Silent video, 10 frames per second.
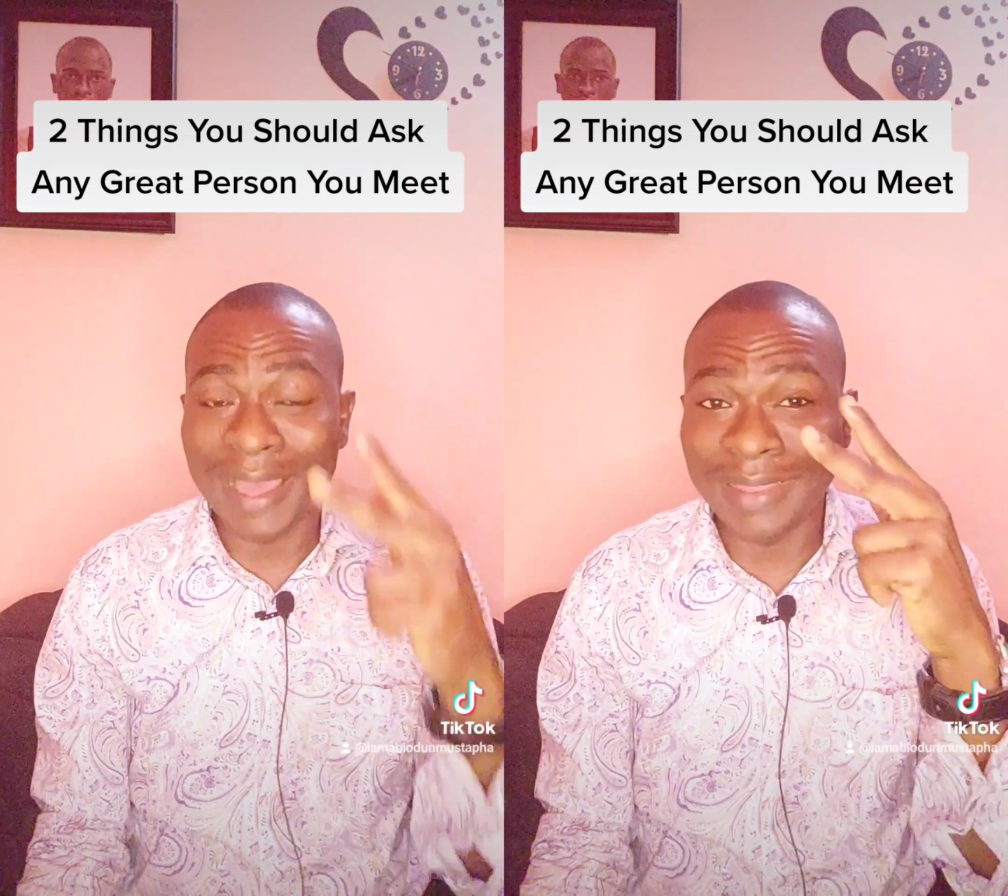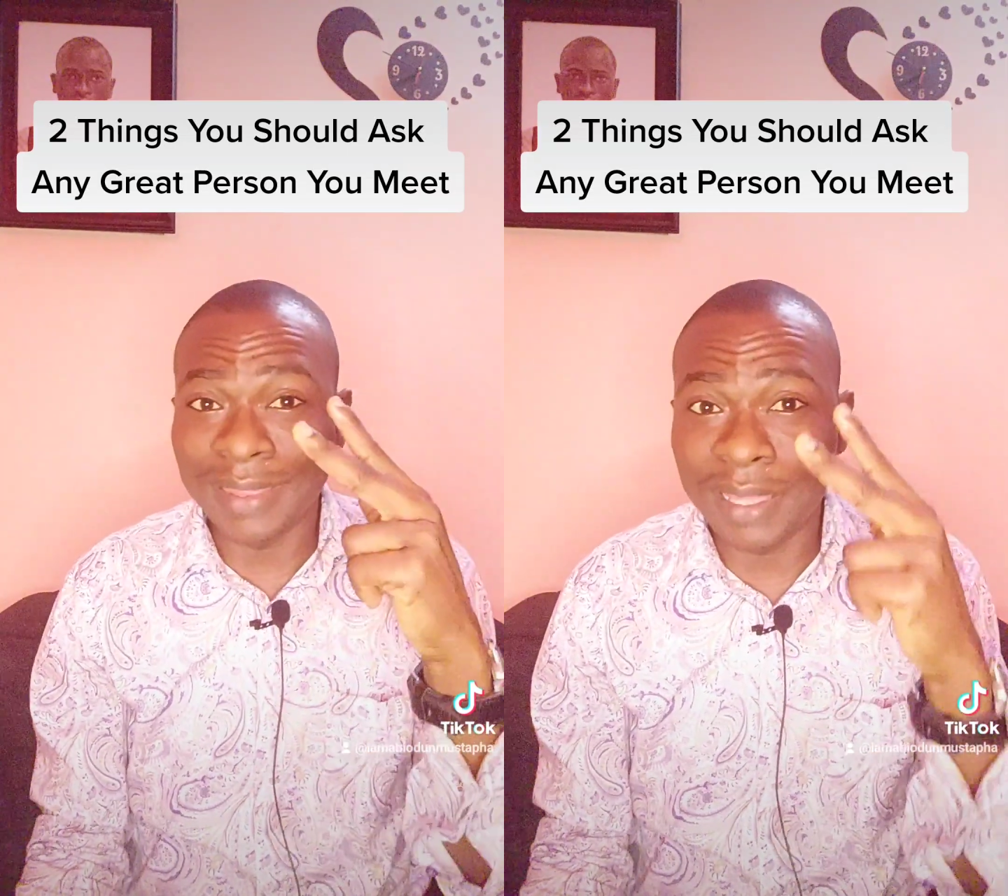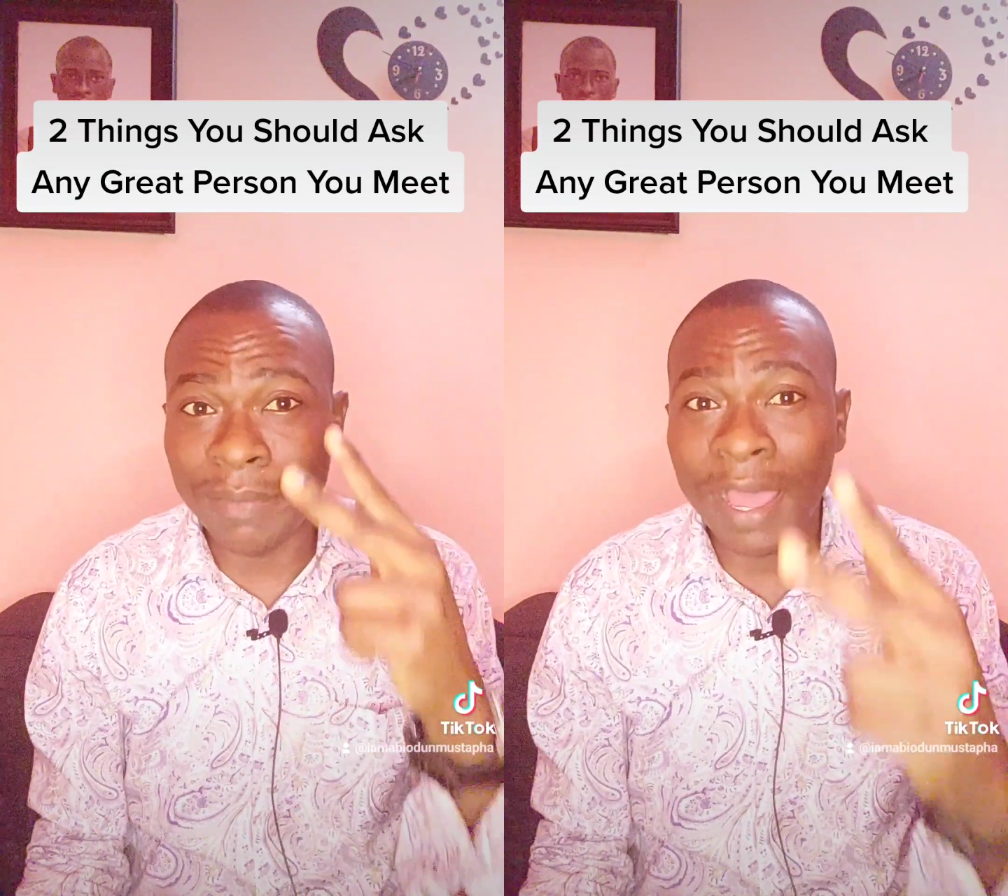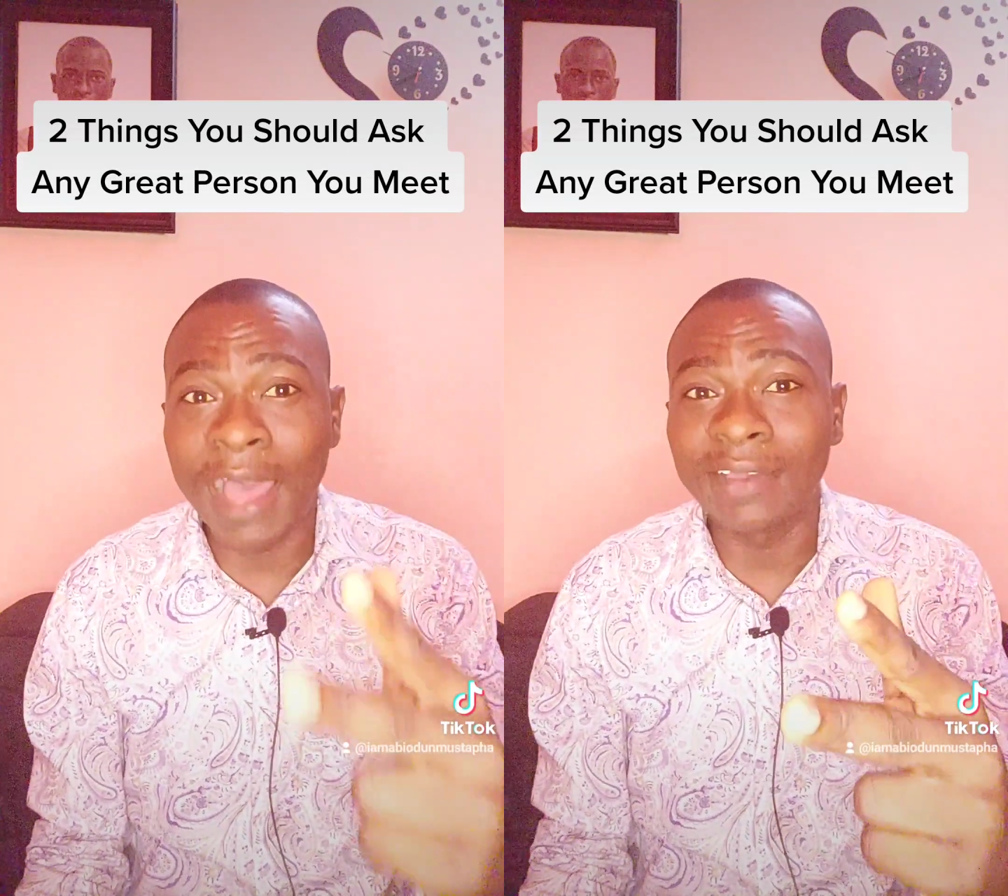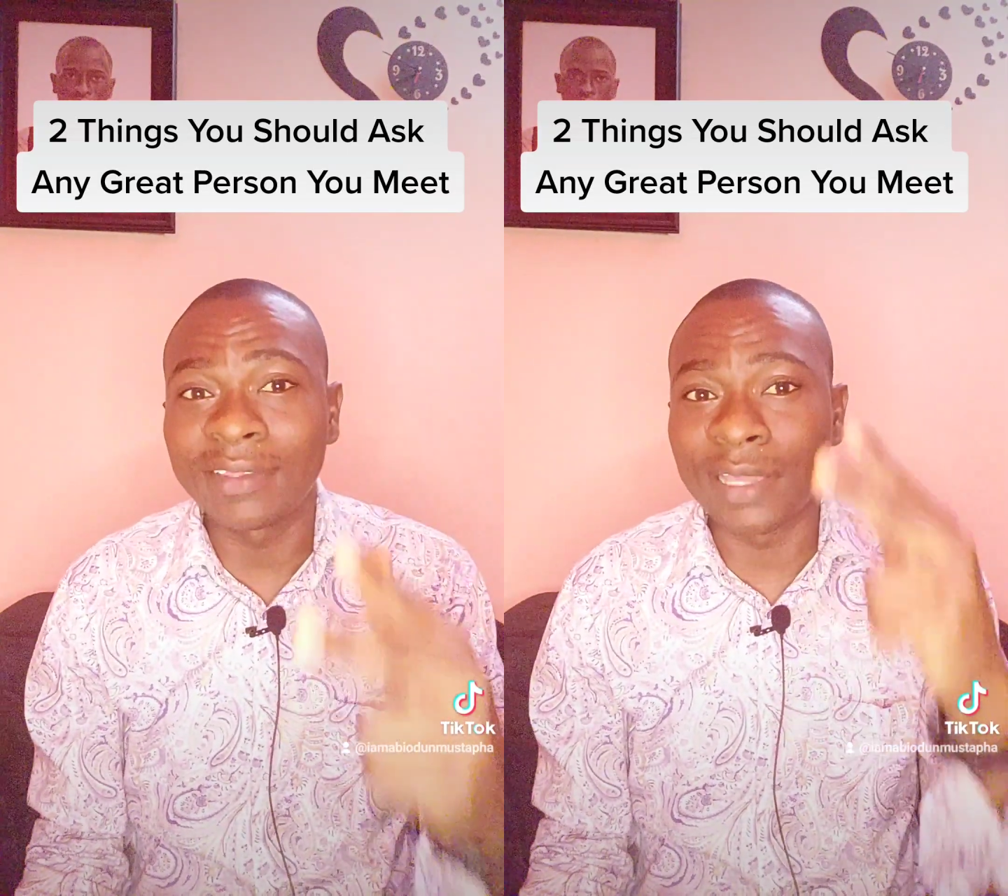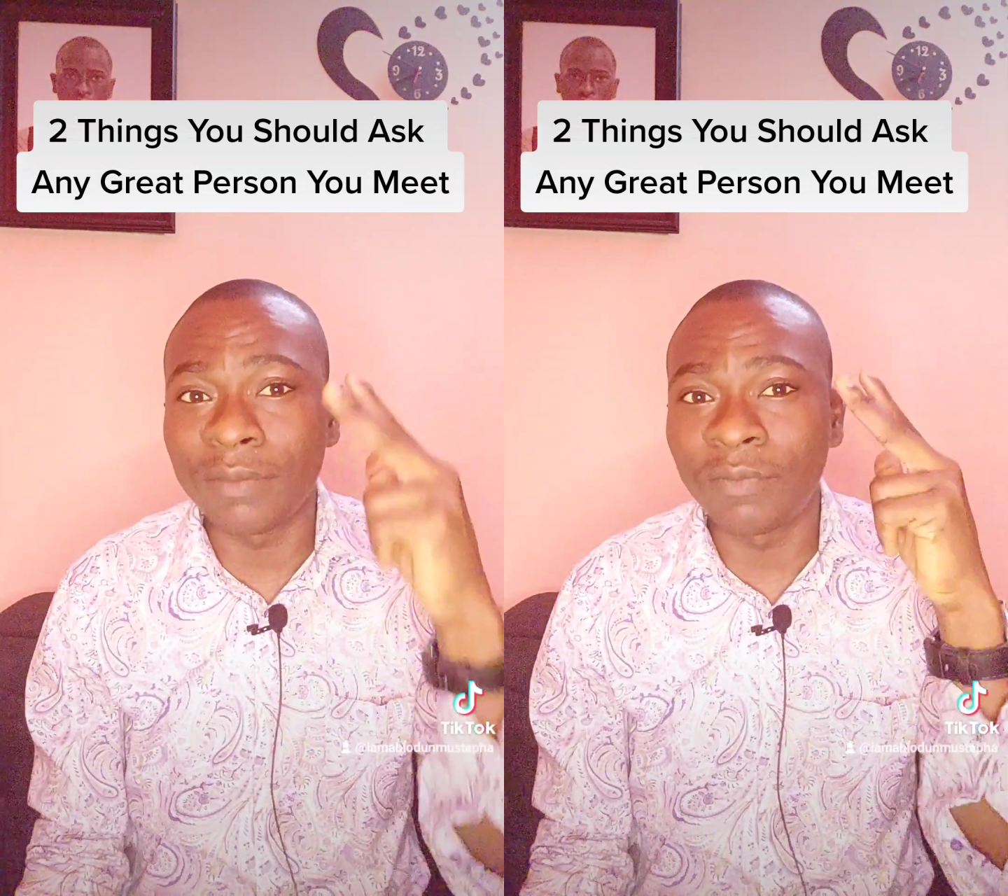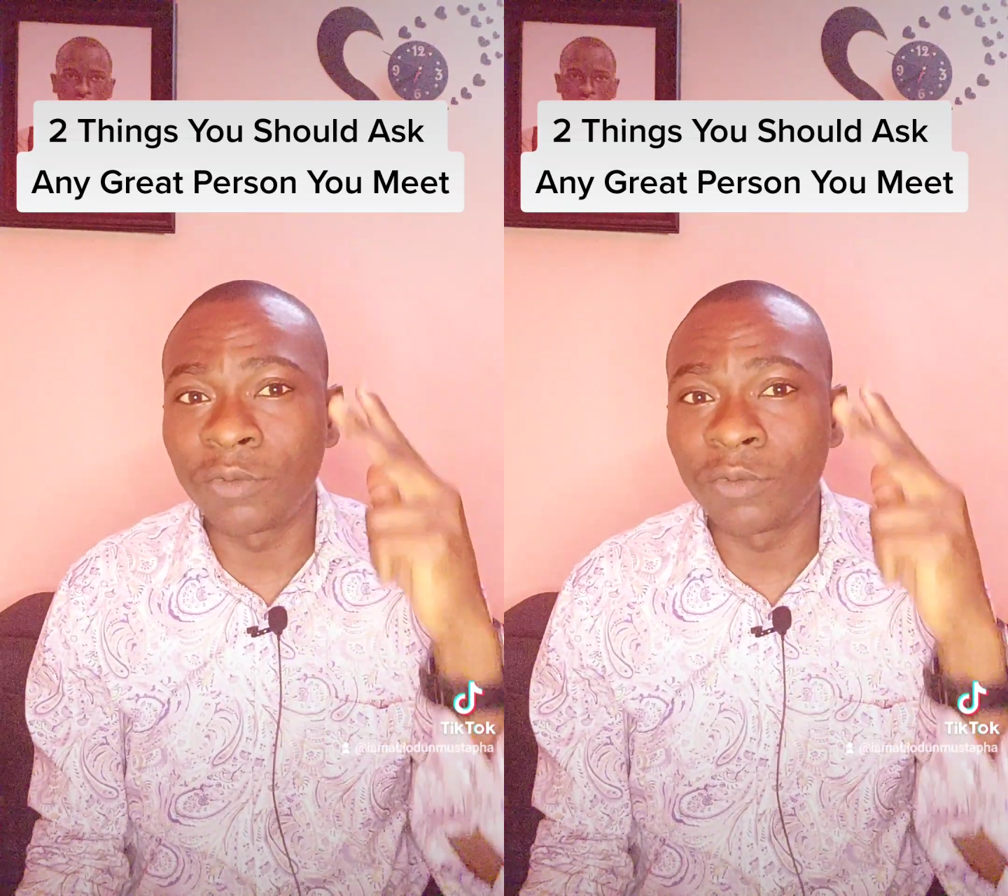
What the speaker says: and then ask them